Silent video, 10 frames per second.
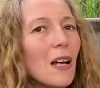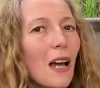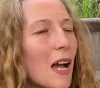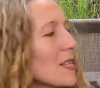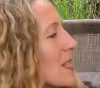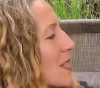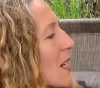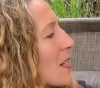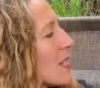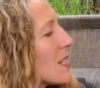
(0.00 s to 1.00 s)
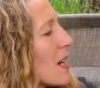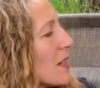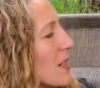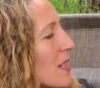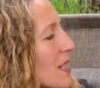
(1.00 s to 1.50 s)
As the sun
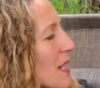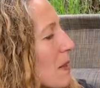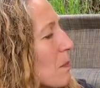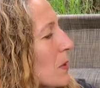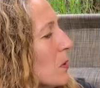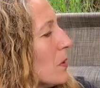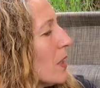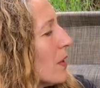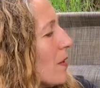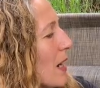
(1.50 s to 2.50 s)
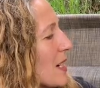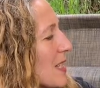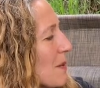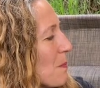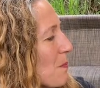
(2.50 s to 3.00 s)
started to sink below the horizon,